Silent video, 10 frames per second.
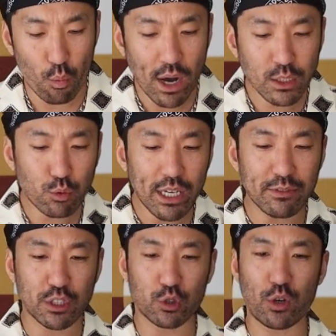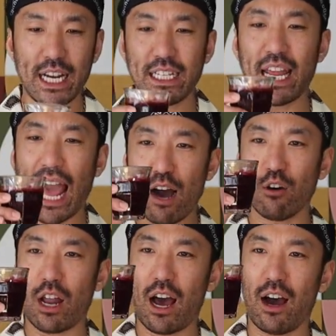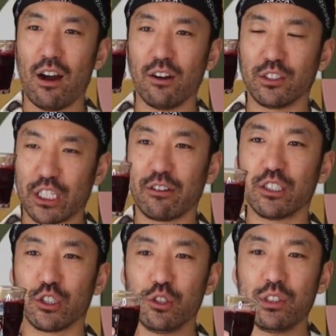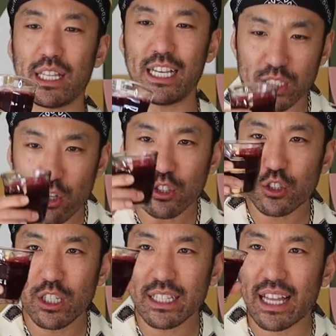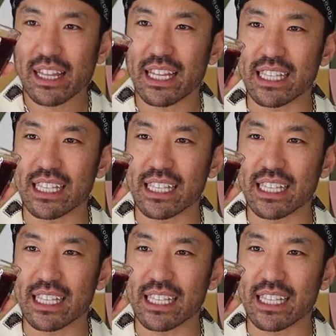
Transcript: once we have strained out our cherry juice, the result should look like